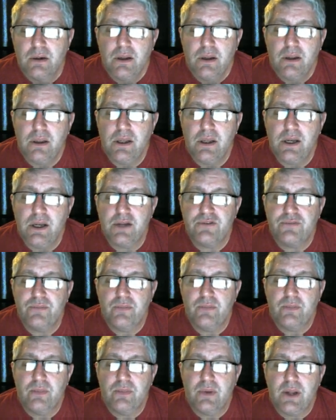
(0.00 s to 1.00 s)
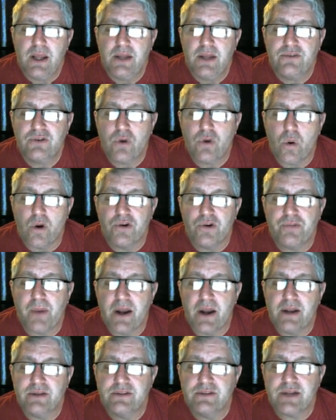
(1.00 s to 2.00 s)
and its
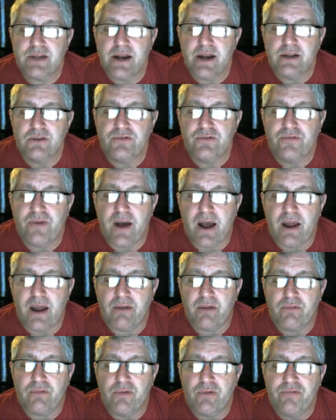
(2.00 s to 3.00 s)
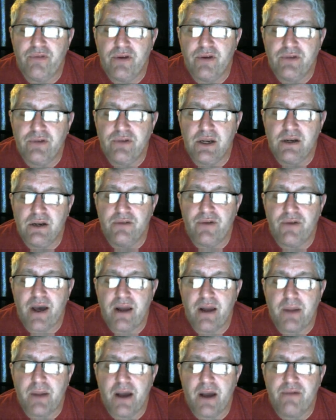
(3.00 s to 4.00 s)
corresponding side is 5. Well, 15
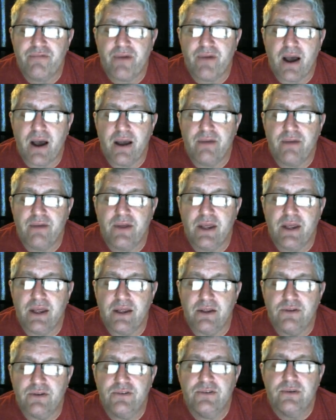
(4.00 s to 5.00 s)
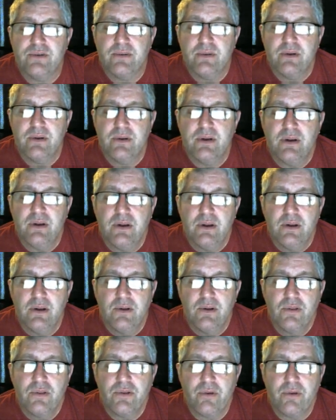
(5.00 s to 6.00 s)
divided by 5 is
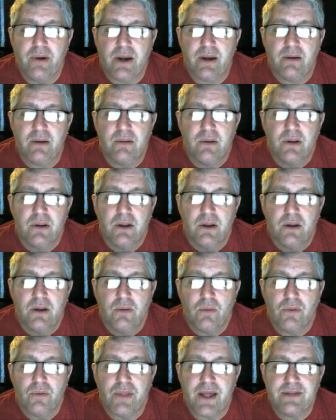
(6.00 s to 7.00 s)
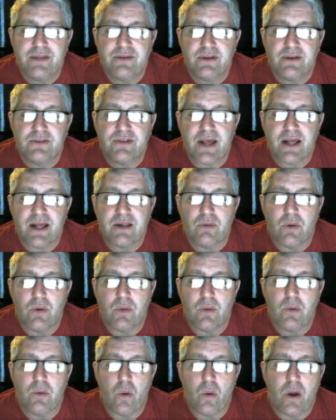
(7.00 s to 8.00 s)
3. Well, that's exactly what
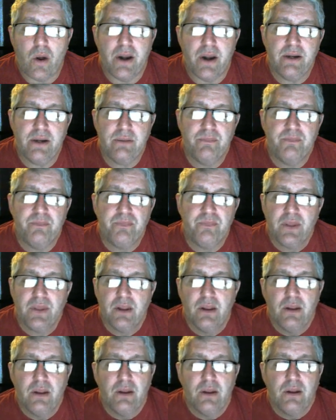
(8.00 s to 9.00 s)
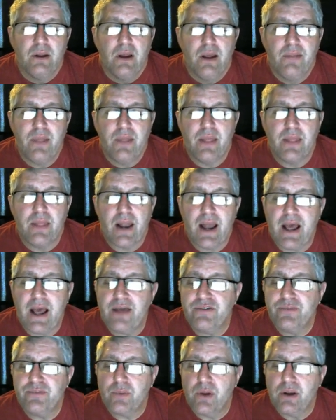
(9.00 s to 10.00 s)
we wanted. And then the
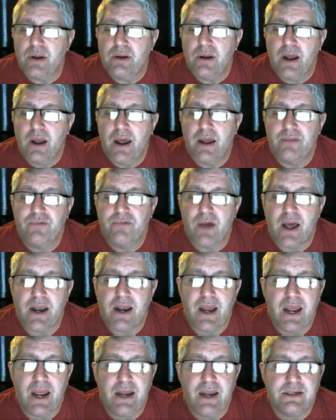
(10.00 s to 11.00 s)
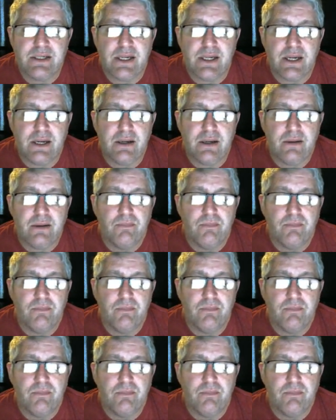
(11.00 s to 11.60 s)
last one, I've got 18